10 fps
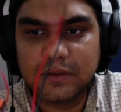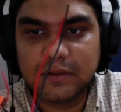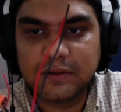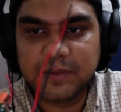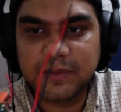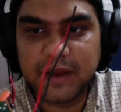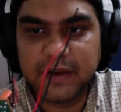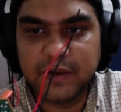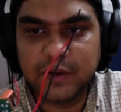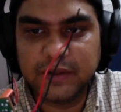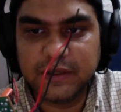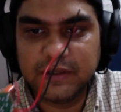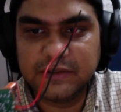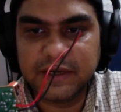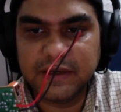supply on the other
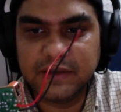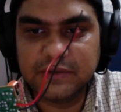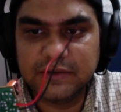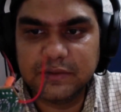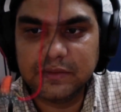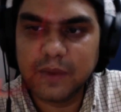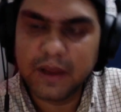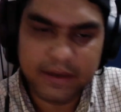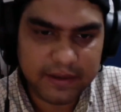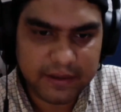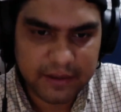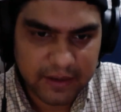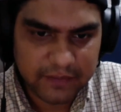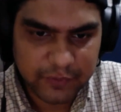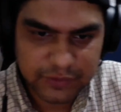side. So
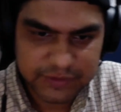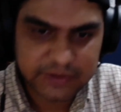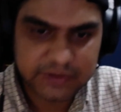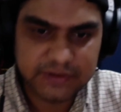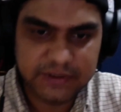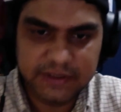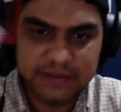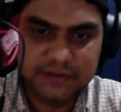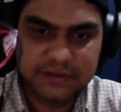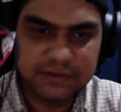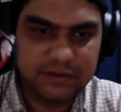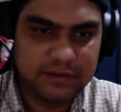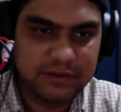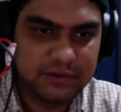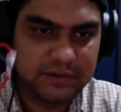I've used these
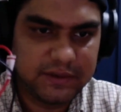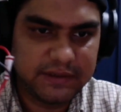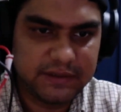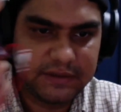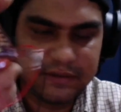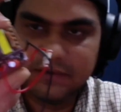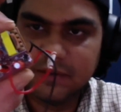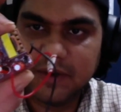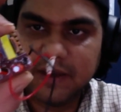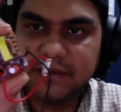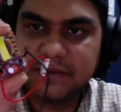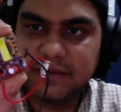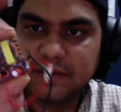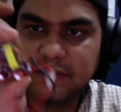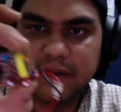supplies,
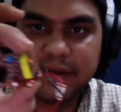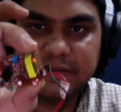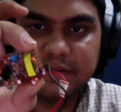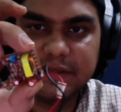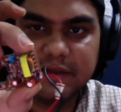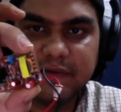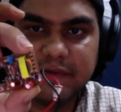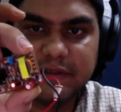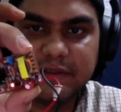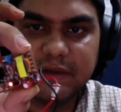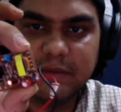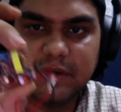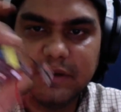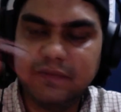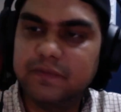and I guess they are very stable
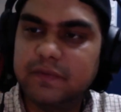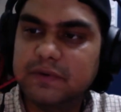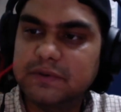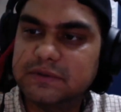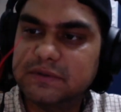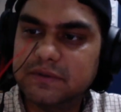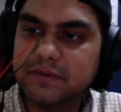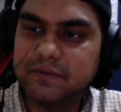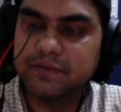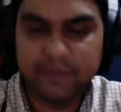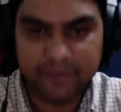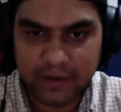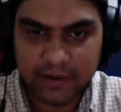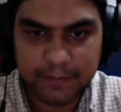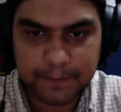and works
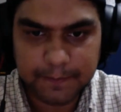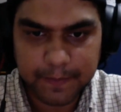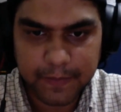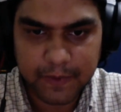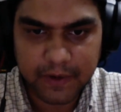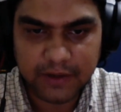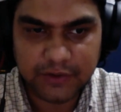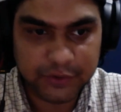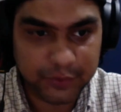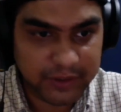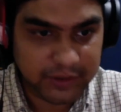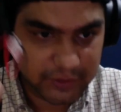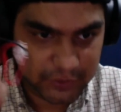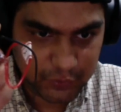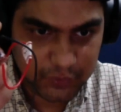fine, right? So you can
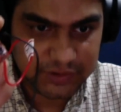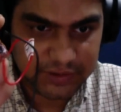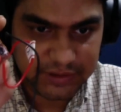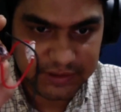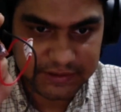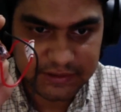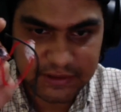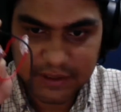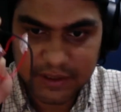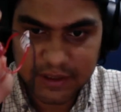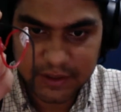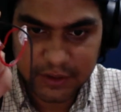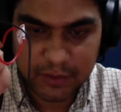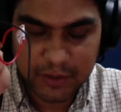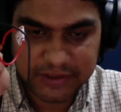use these in your
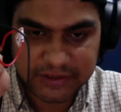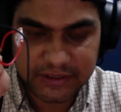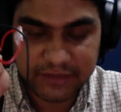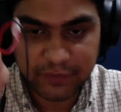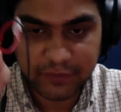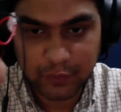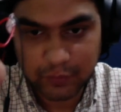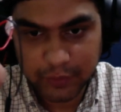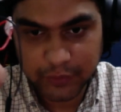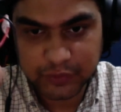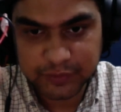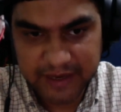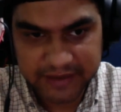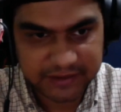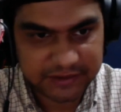projects if you don't want to use
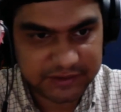batteries,